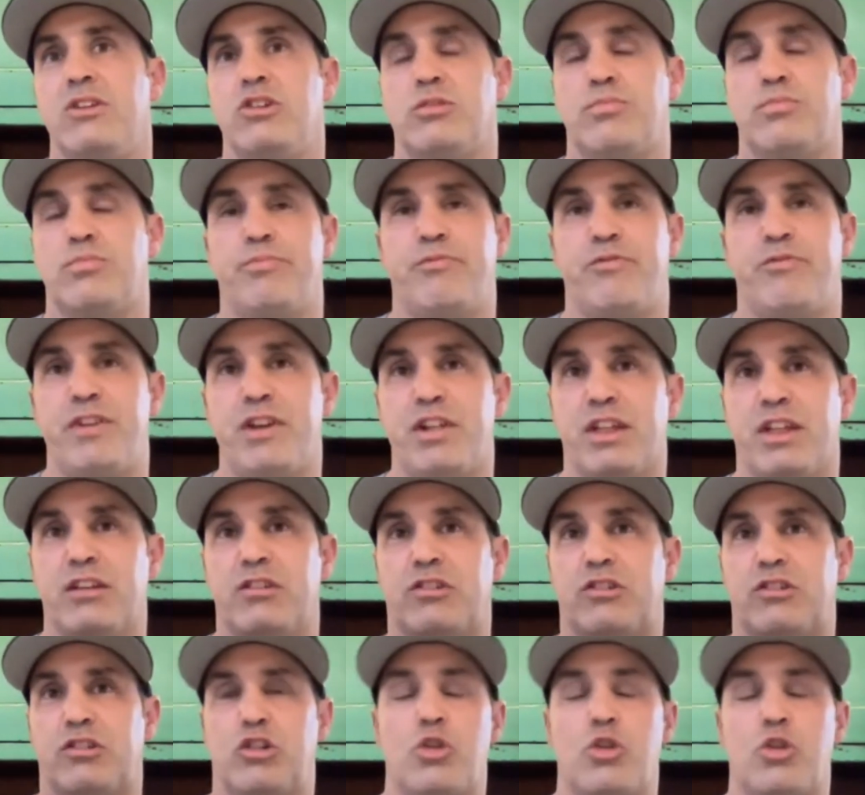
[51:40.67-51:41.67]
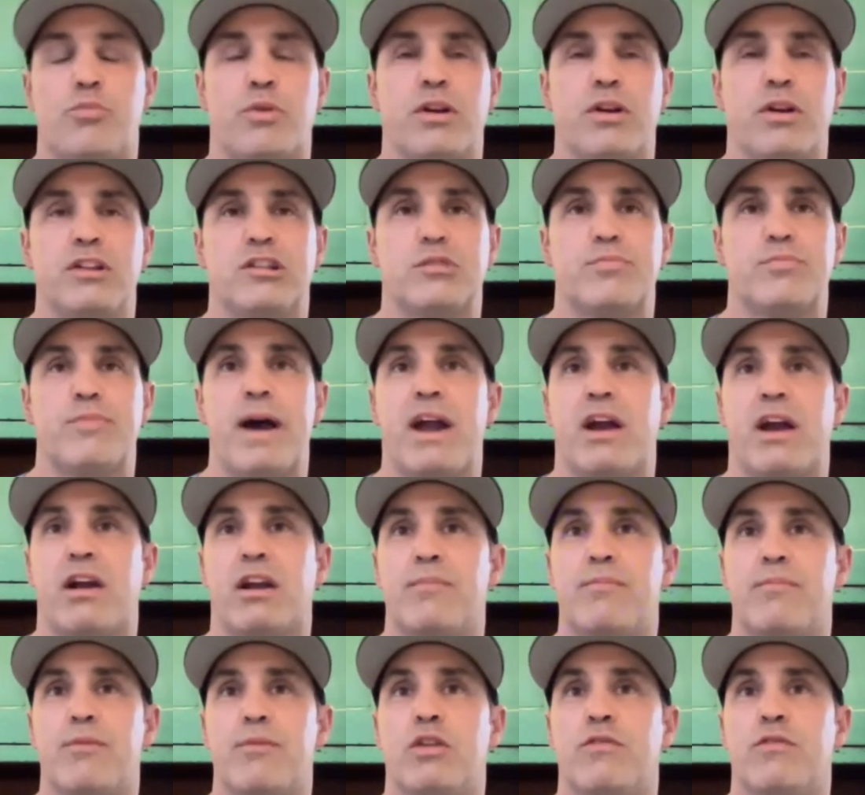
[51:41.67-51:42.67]
just feeling super
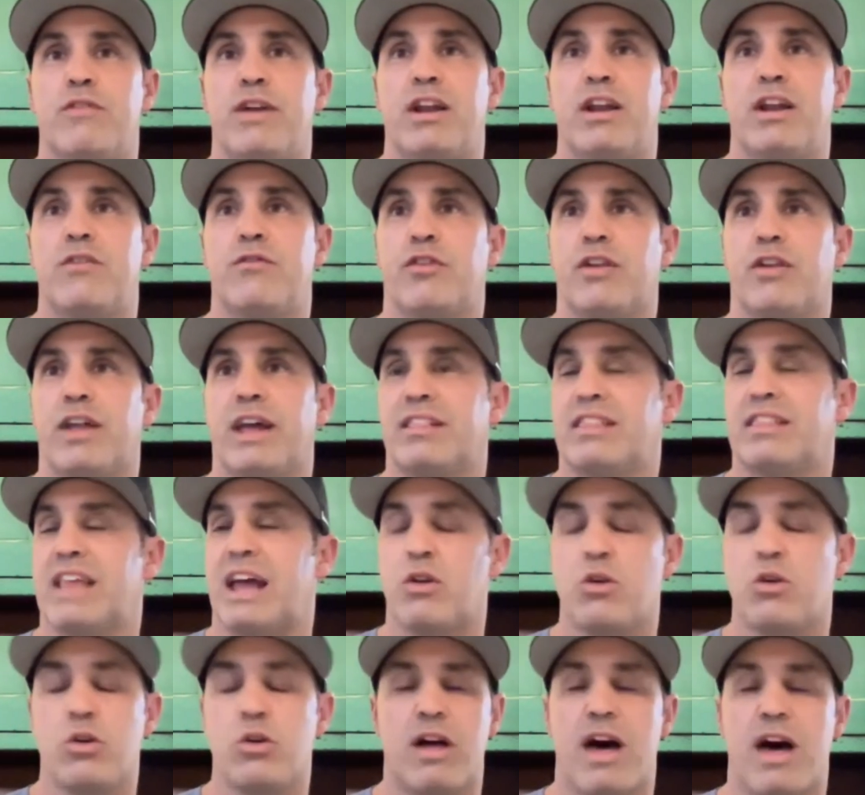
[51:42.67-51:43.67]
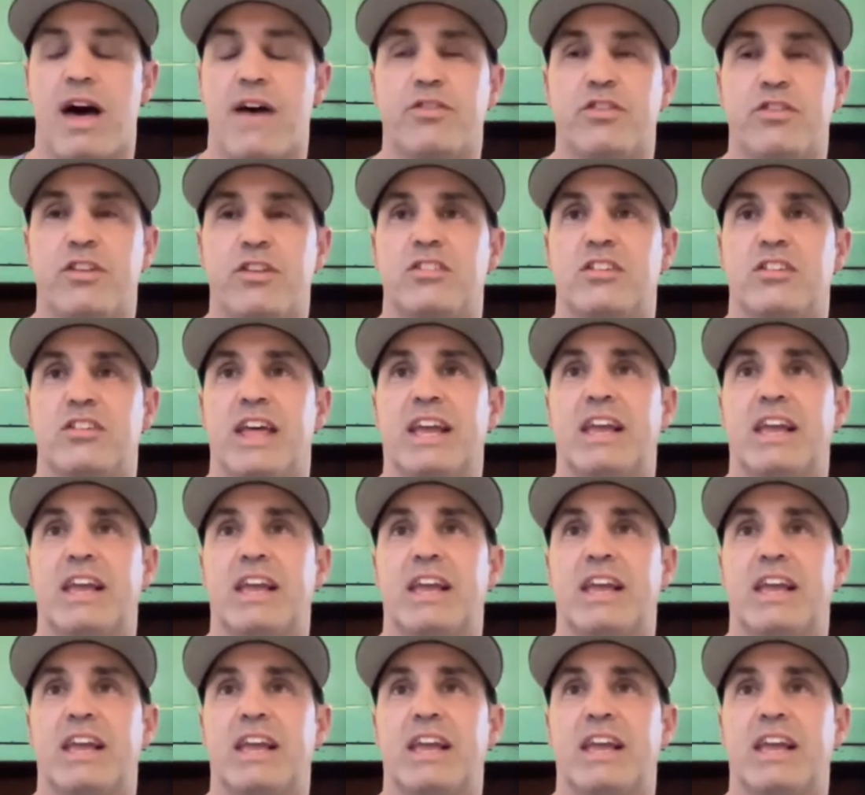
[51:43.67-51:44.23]
inspired and motivated for like that whole off season.